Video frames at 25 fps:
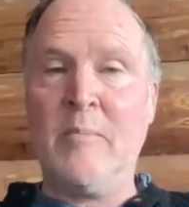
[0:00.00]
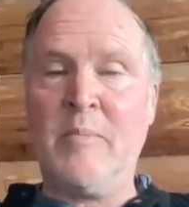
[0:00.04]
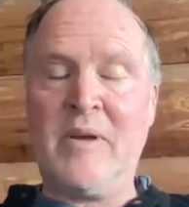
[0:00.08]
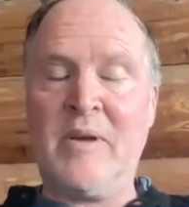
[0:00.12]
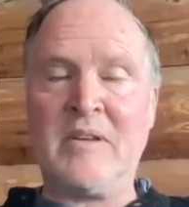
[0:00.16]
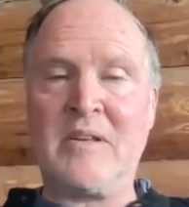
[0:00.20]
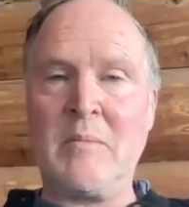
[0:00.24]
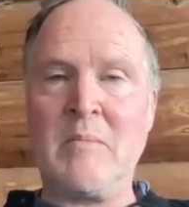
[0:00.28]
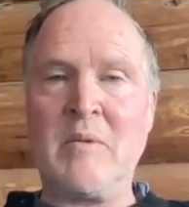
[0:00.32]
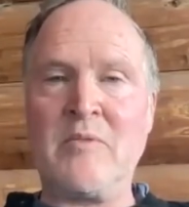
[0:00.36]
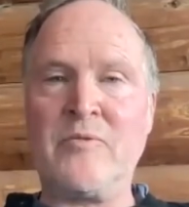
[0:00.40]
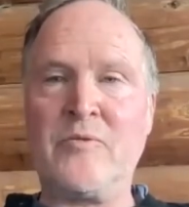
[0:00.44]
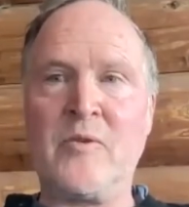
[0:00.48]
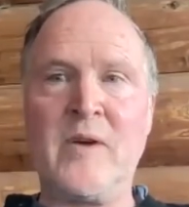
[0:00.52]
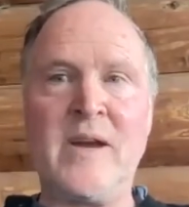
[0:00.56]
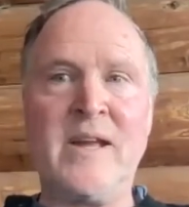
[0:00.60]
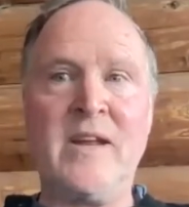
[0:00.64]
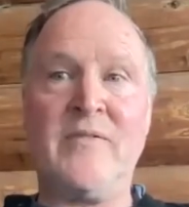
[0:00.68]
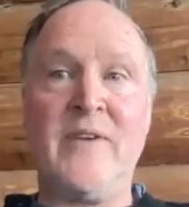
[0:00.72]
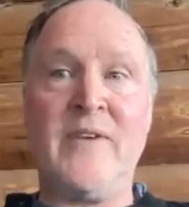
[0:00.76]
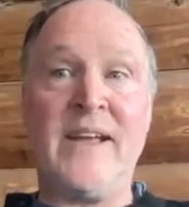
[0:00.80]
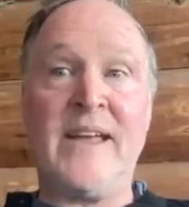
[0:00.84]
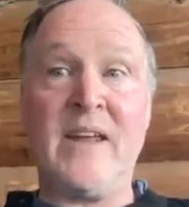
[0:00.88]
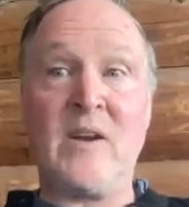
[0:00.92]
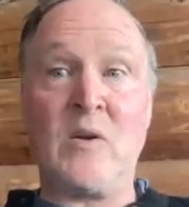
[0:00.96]
Because I'm
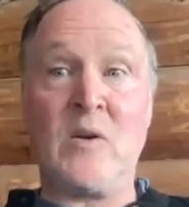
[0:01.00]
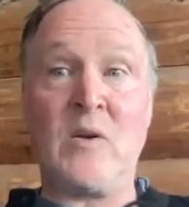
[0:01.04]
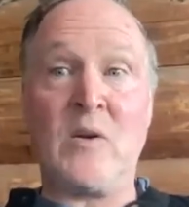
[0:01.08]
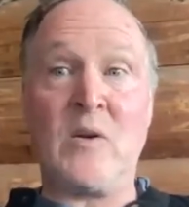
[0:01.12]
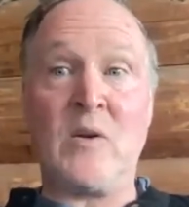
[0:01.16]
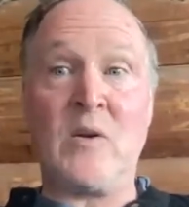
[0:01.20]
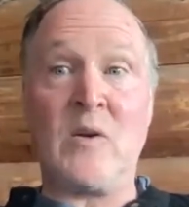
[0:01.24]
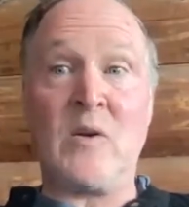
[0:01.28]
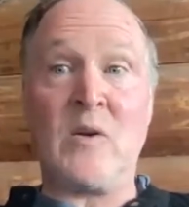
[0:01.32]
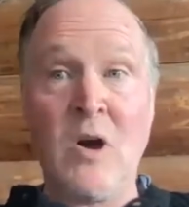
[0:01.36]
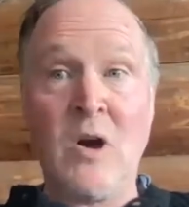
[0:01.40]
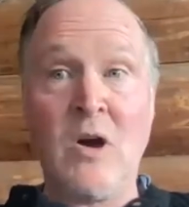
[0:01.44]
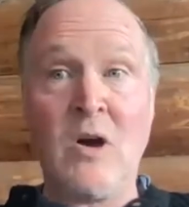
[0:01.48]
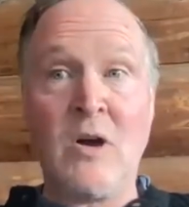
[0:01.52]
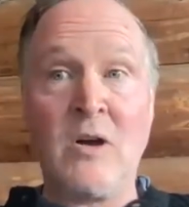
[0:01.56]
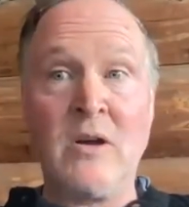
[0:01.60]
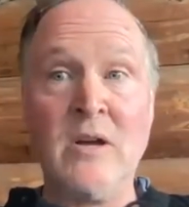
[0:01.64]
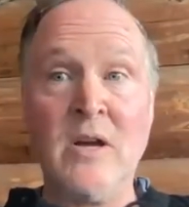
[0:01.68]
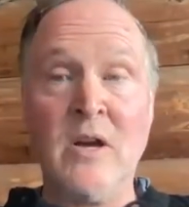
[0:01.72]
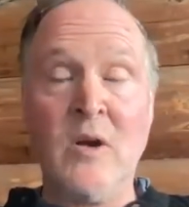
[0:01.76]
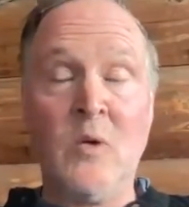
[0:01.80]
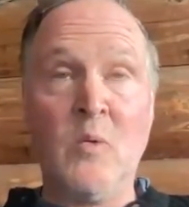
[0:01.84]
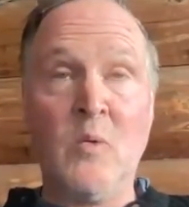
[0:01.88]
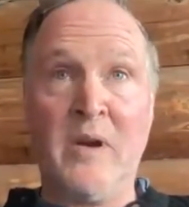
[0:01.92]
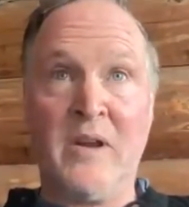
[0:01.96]
afraid if I get it wrong,
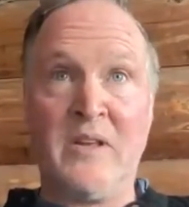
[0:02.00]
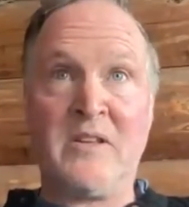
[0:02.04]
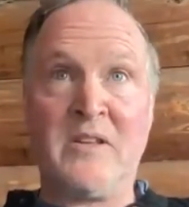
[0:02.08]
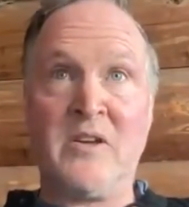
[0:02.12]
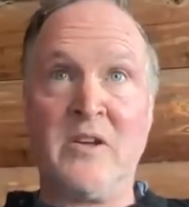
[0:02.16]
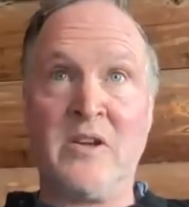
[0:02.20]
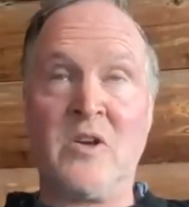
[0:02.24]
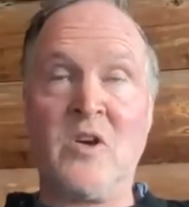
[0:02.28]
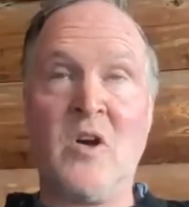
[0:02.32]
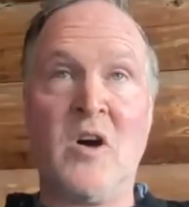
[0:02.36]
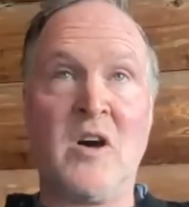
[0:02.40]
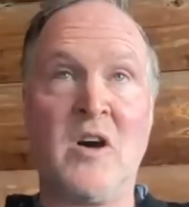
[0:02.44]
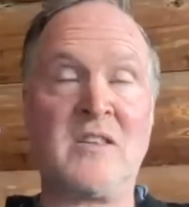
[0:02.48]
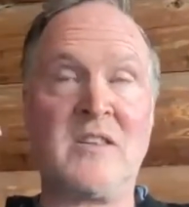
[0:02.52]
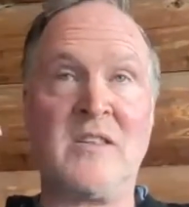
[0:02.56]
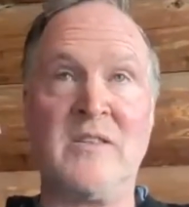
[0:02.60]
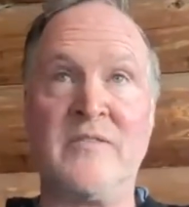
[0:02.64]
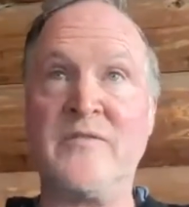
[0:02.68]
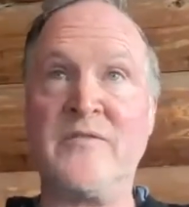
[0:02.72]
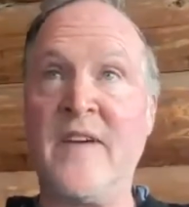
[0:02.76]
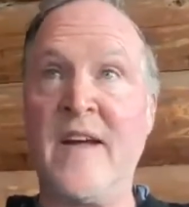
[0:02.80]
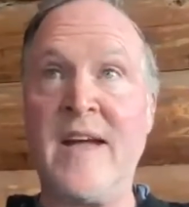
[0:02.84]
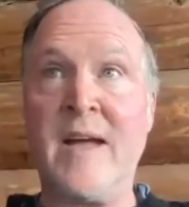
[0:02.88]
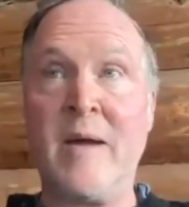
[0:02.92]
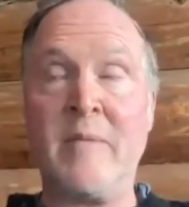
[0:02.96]
what it's going to cost the
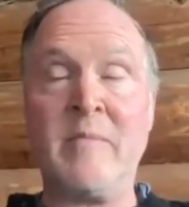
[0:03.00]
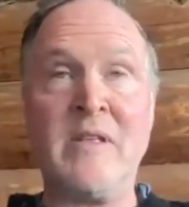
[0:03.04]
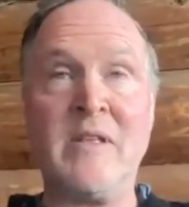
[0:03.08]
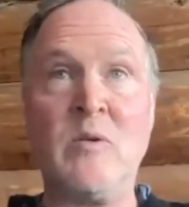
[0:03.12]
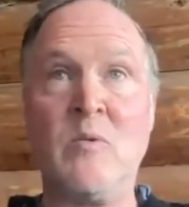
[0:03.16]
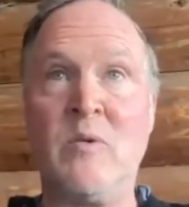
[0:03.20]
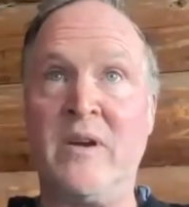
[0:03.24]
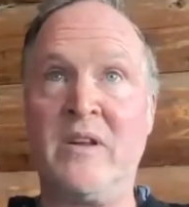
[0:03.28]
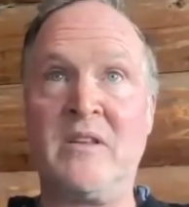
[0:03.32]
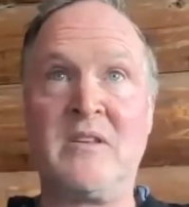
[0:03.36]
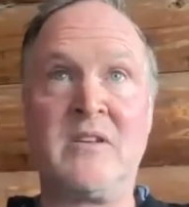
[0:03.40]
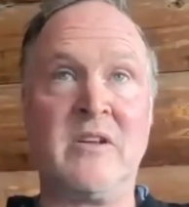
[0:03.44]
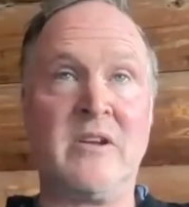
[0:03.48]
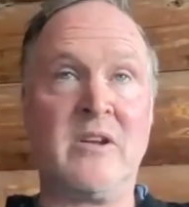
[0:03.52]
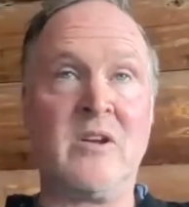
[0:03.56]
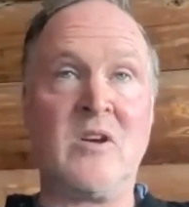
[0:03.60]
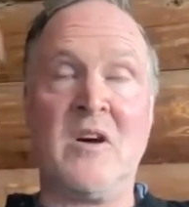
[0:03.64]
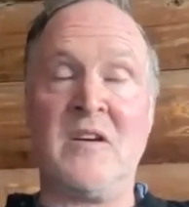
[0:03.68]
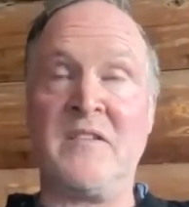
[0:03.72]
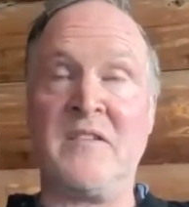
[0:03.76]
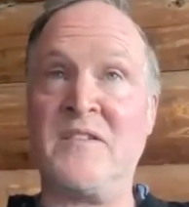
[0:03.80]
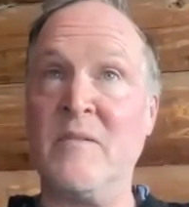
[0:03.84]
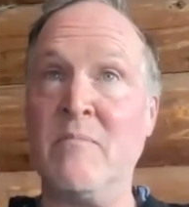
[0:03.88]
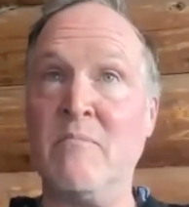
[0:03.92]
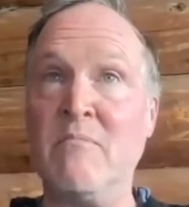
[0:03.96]
family, what it's going to
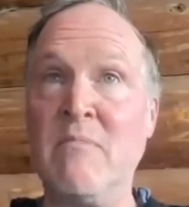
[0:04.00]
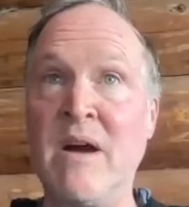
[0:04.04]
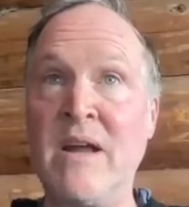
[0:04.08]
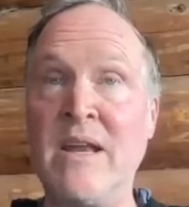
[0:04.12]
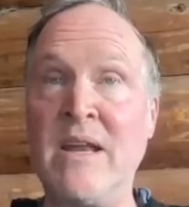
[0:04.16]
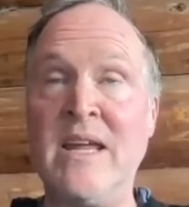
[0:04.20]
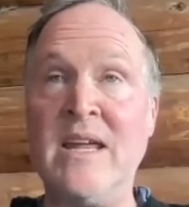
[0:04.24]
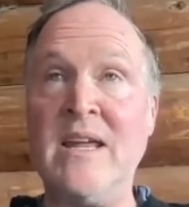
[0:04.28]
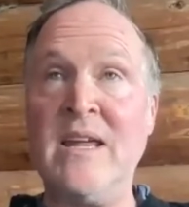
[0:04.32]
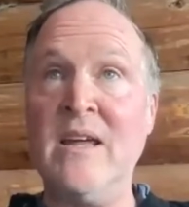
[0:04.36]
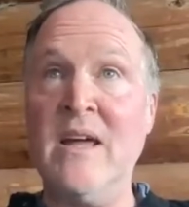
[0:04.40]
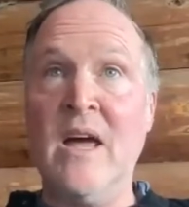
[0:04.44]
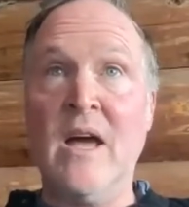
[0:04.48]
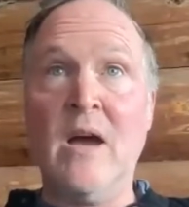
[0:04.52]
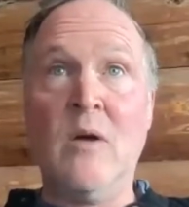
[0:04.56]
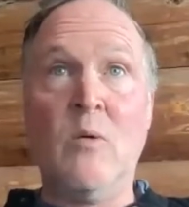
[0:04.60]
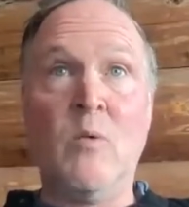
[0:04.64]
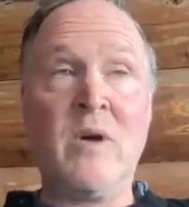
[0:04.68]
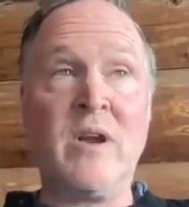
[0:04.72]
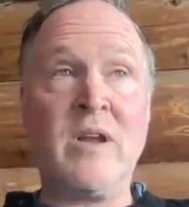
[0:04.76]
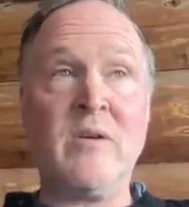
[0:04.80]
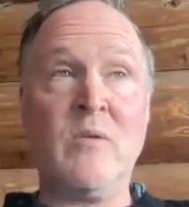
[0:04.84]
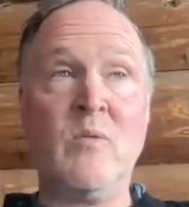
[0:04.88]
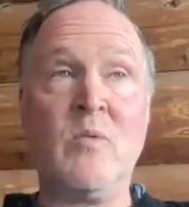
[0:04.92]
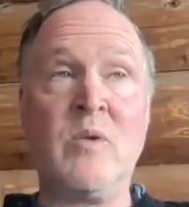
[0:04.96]
cost the money,
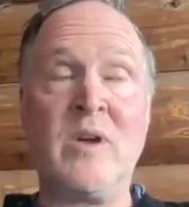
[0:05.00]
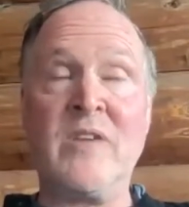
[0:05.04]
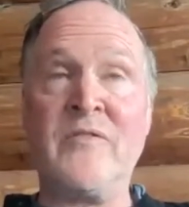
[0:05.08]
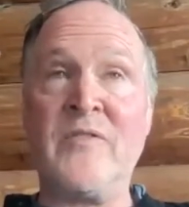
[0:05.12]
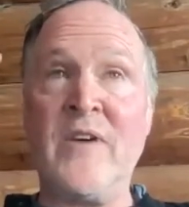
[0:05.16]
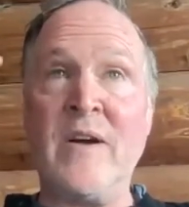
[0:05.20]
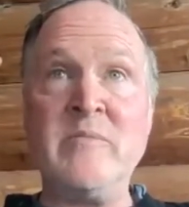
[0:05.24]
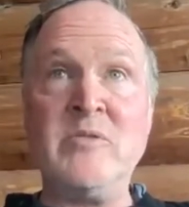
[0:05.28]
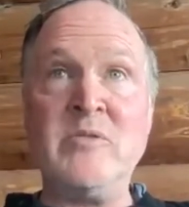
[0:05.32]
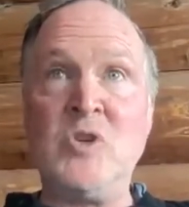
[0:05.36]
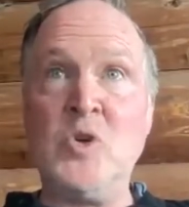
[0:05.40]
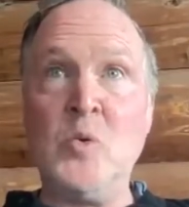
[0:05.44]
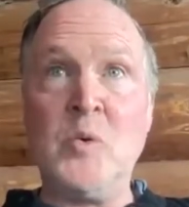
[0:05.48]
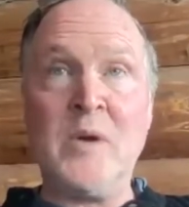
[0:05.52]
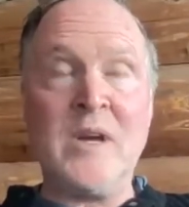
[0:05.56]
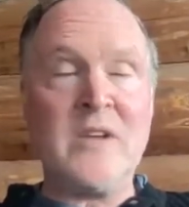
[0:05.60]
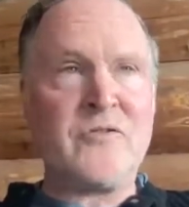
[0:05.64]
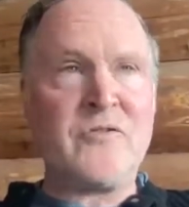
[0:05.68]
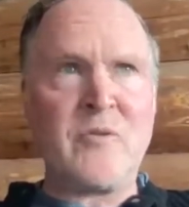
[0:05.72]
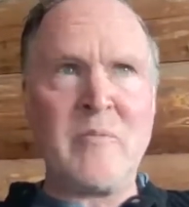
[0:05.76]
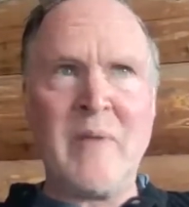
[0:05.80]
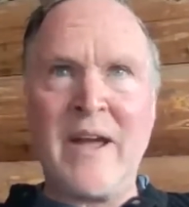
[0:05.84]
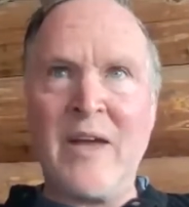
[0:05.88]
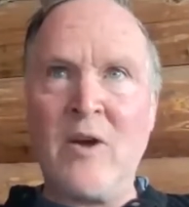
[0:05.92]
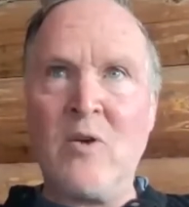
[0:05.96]
what if I'm doing
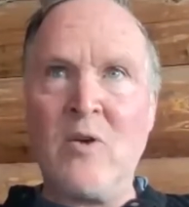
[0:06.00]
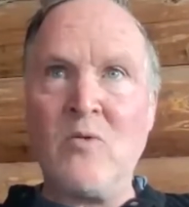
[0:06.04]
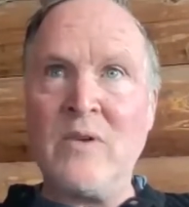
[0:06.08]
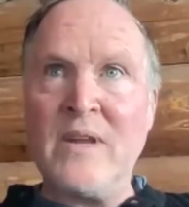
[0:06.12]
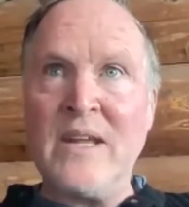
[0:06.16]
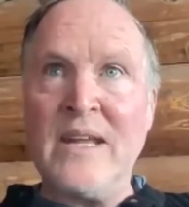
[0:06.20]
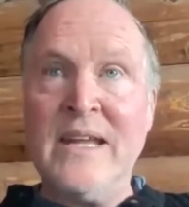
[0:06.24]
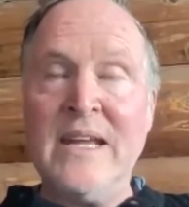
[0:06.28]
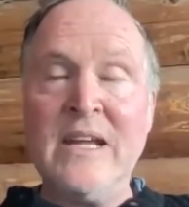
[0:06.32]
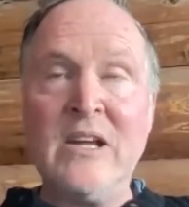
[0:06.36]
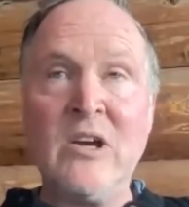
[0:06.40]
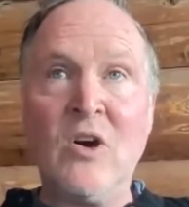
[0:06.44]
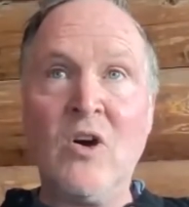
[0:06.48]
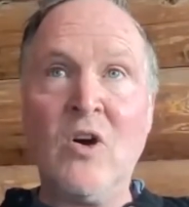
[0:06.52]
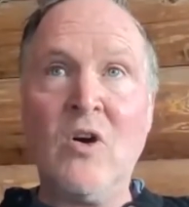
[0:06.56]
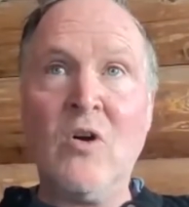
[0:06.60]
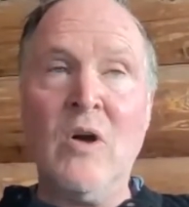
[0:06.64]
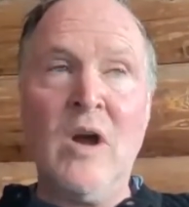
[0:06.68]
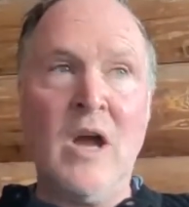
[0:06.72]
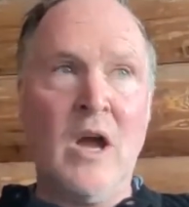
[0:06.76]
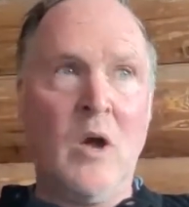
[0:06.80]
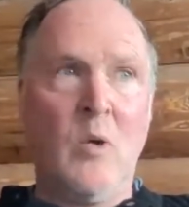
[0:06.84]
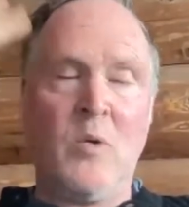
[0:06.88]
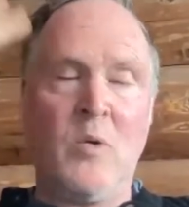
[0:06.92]
it for my own ego?